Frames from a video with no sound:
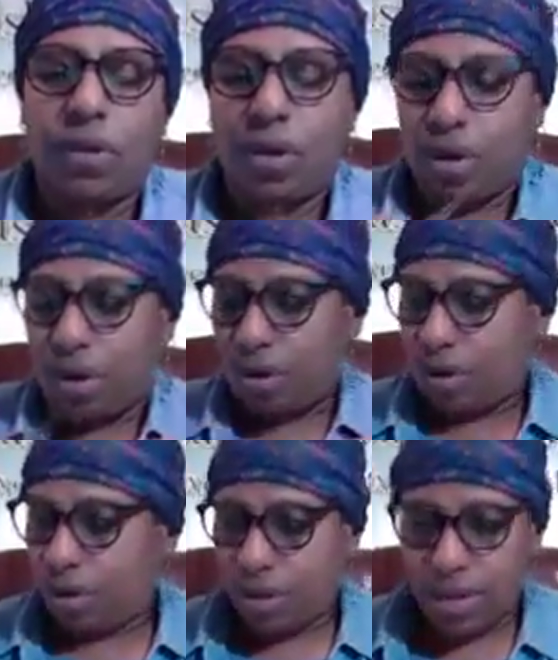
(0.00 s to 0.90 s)
Okay.
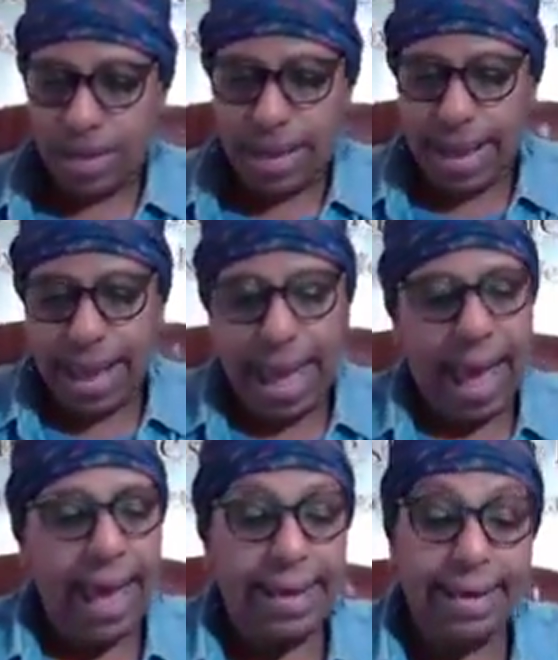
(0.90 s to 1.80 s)

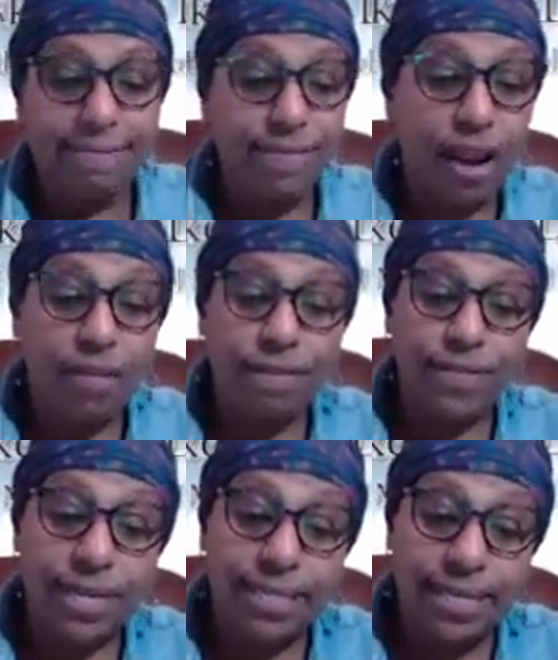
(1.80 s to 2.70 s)
I get very
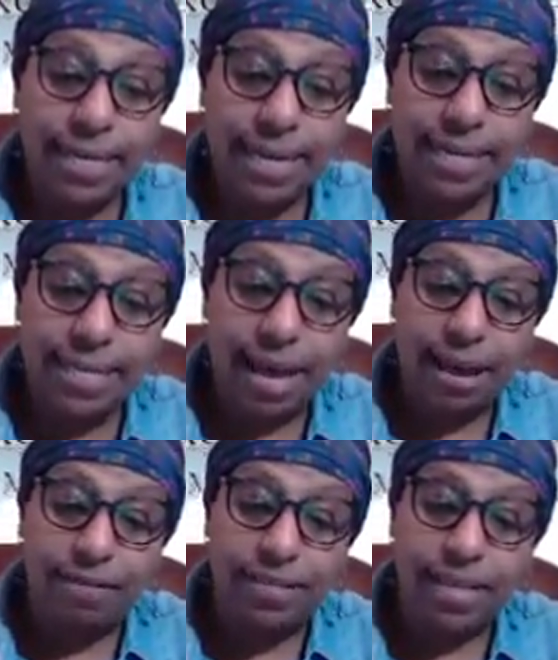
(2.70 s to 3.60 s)
fussy, as I
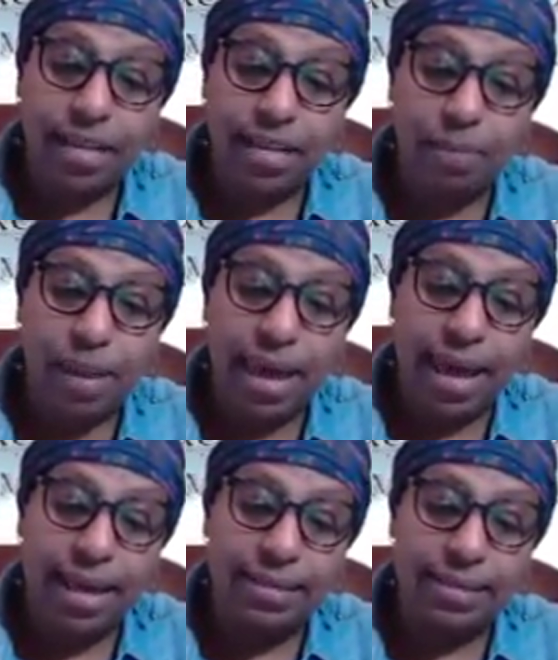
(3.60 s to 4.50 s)
have said in the
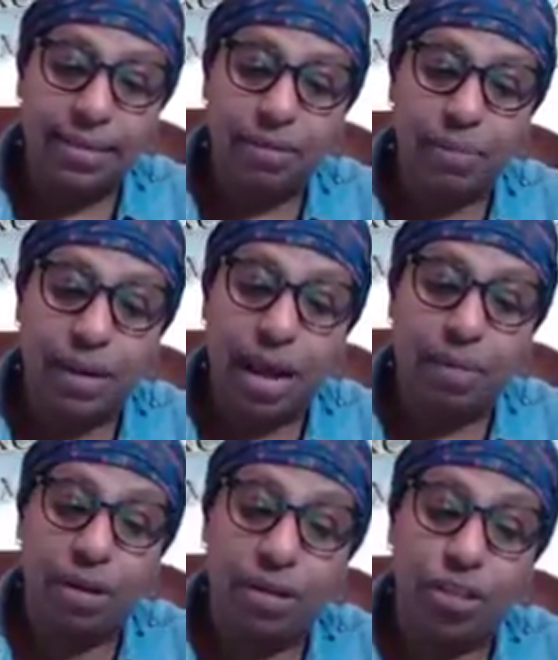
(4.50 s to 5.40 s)
past, but
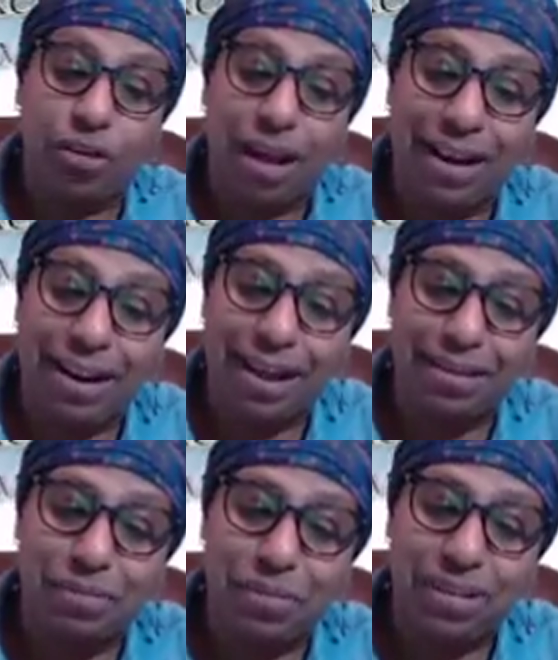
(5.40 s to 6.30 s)
I'm going to try
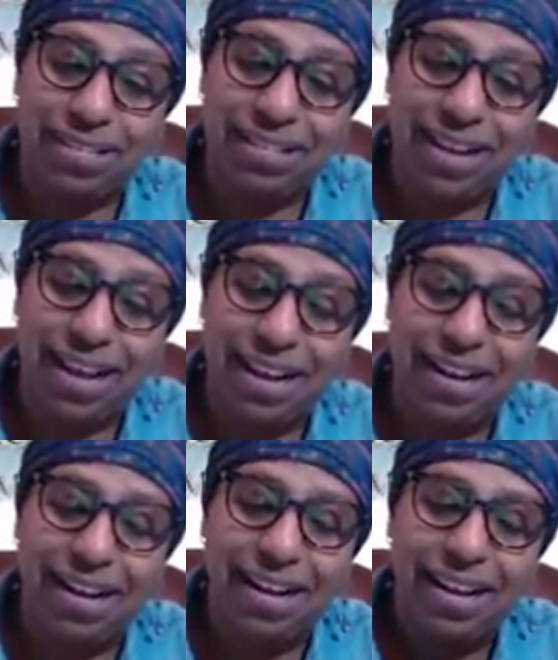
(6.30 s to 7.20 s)
not to be
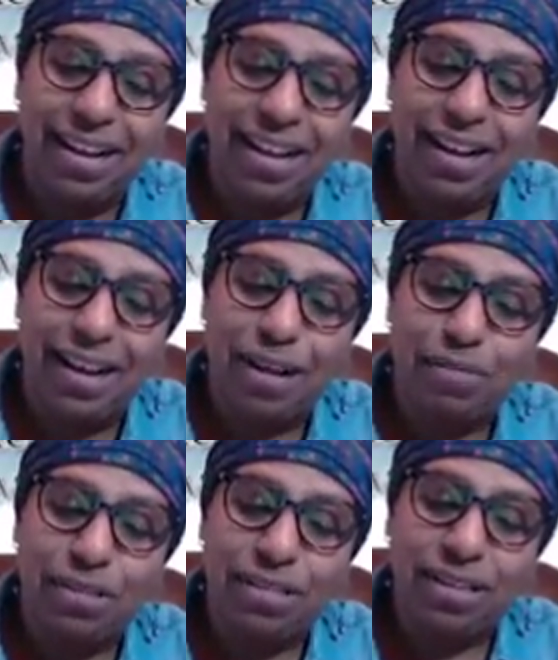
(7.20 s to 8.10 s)
tonight.
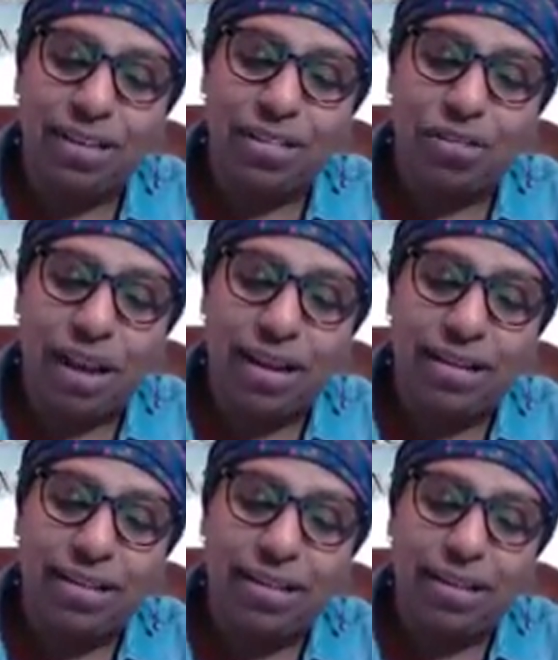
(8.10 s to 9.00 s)
I'm just going to try
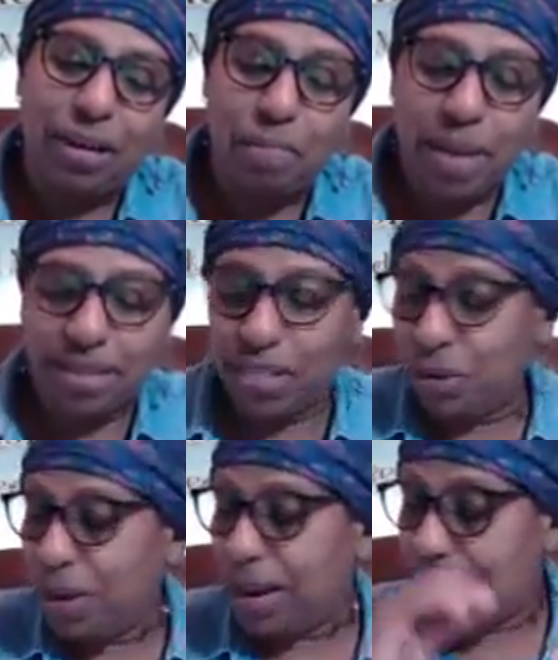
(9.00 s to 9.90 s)
to commit
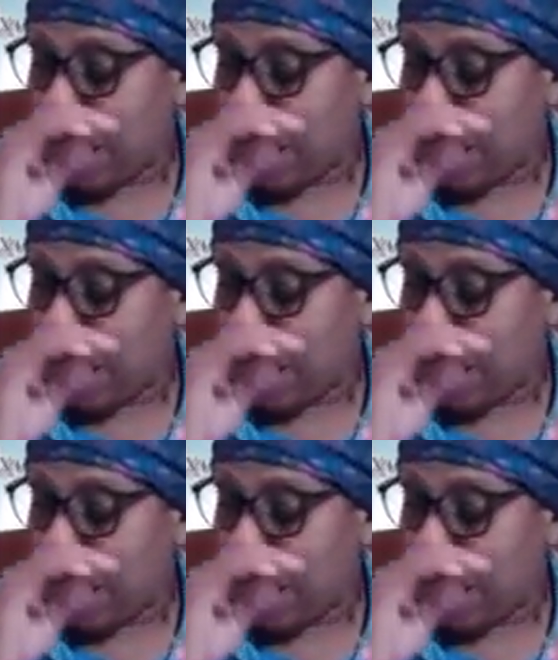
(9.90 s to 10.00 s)
to it